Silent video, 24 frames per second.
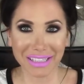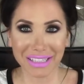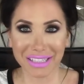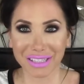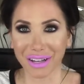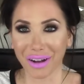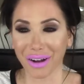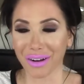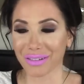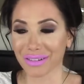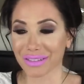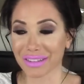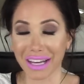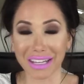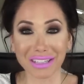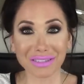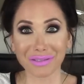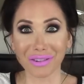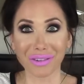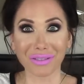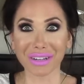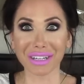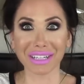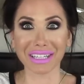So that's
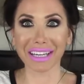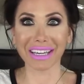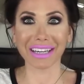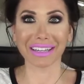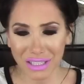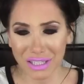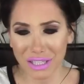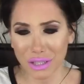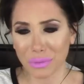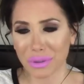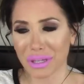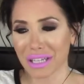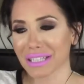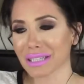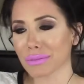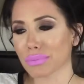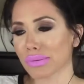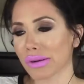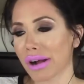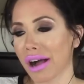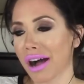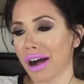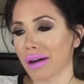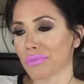what we did. So we get to
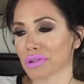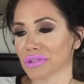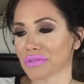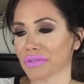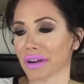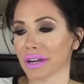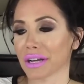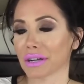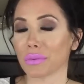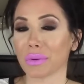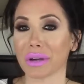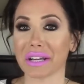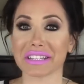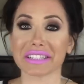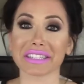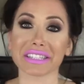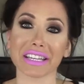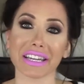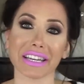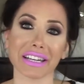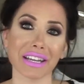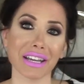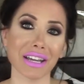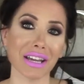prom, we're fucking
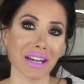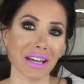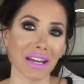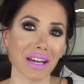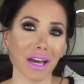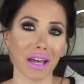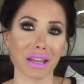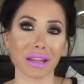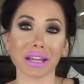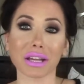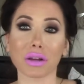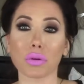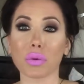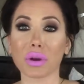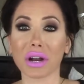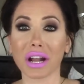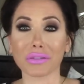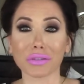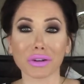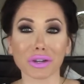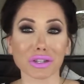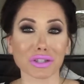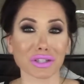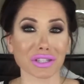wasted, like
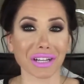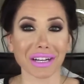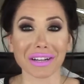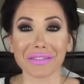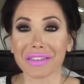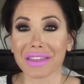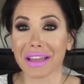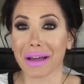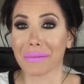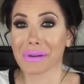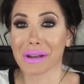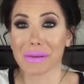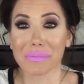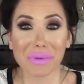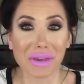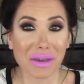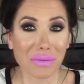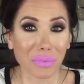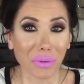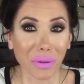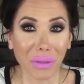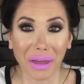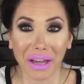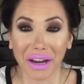whatever, there's not even that many
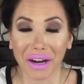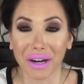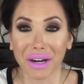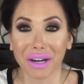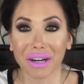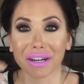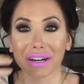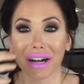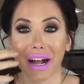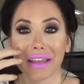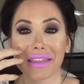people there.